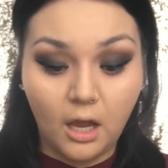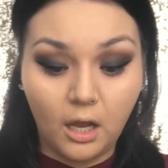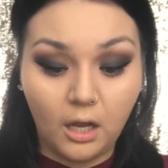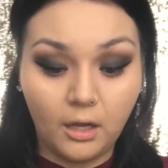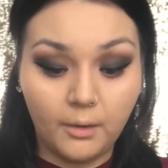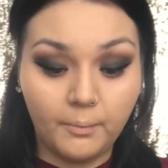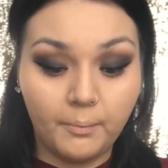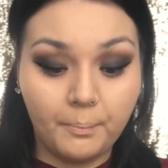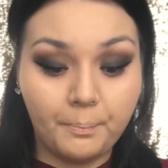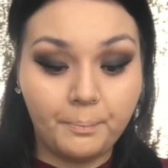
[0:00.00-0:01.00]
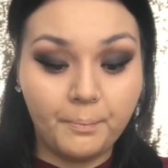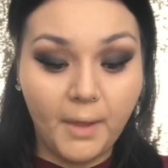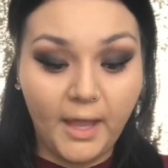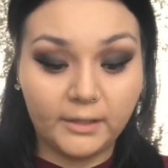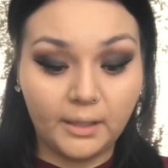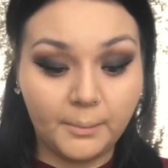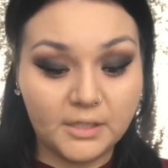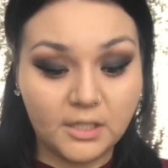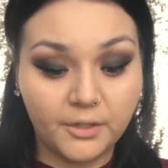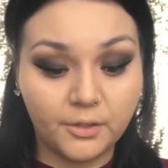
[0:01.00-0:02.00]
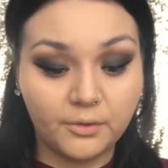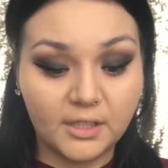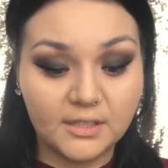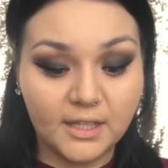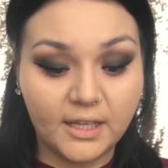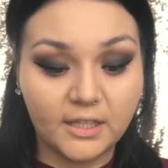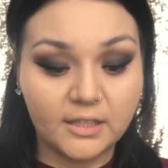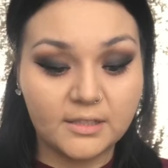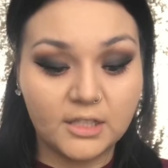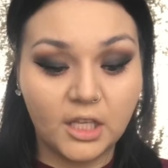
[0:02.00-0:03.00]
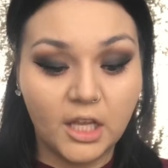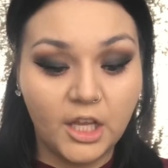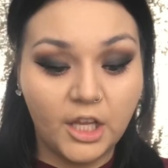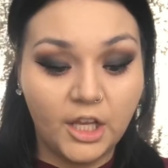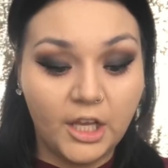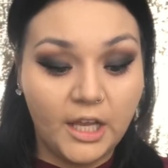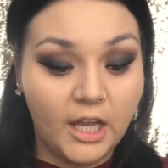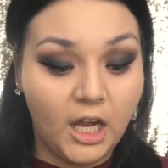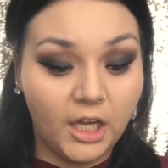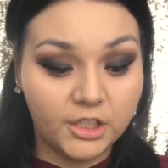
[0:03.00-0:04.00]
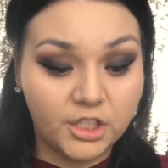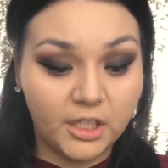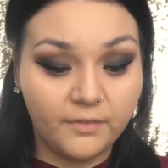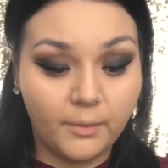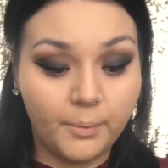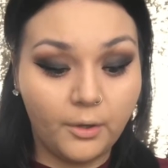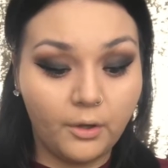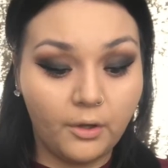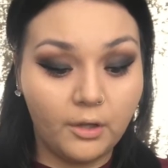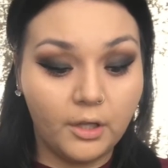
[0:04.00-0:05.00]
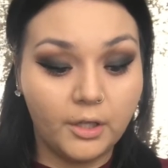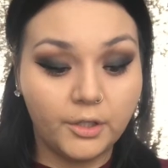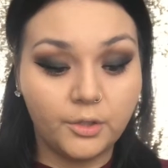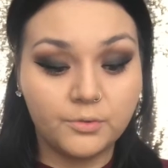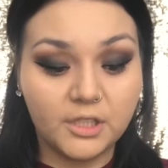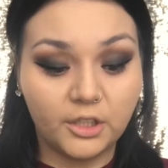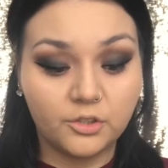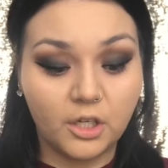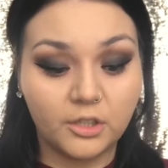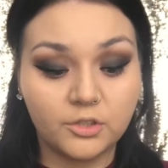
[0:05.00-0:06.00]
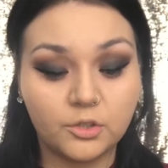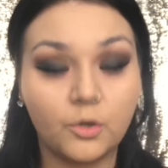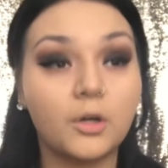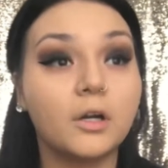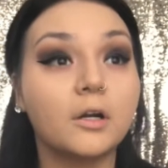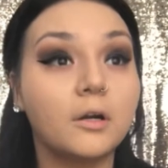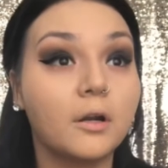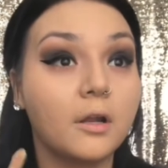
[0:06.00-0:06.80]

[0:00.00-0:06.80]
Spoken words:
And let me tell you, this is achievable using drugstore